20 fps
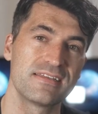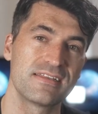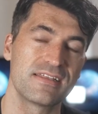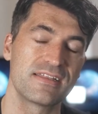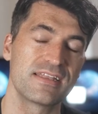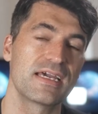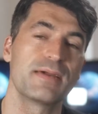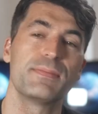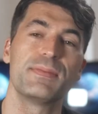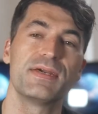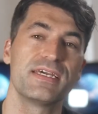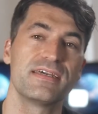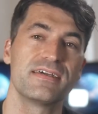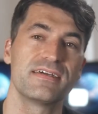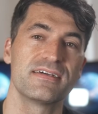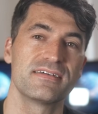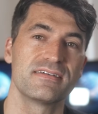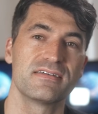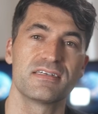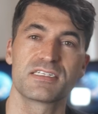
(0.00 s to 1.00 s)
that they
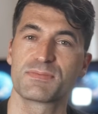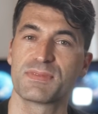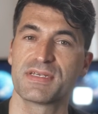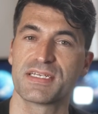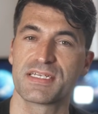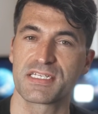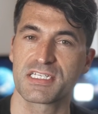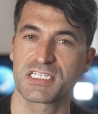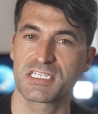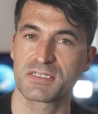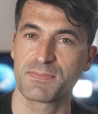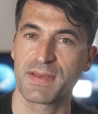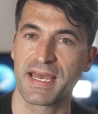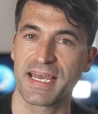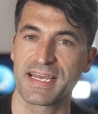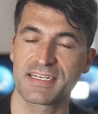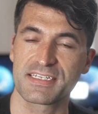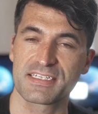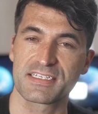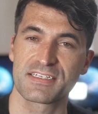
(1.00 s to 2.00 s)
appear as mere
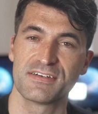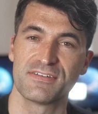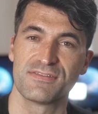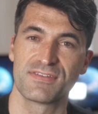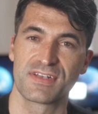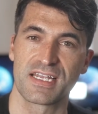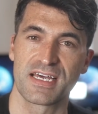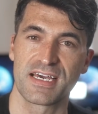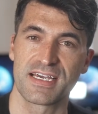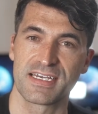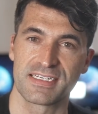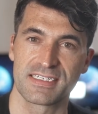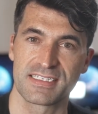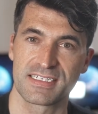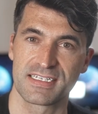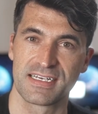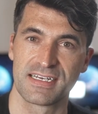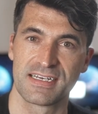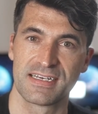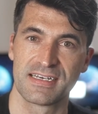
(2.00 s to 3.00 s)
specks of light.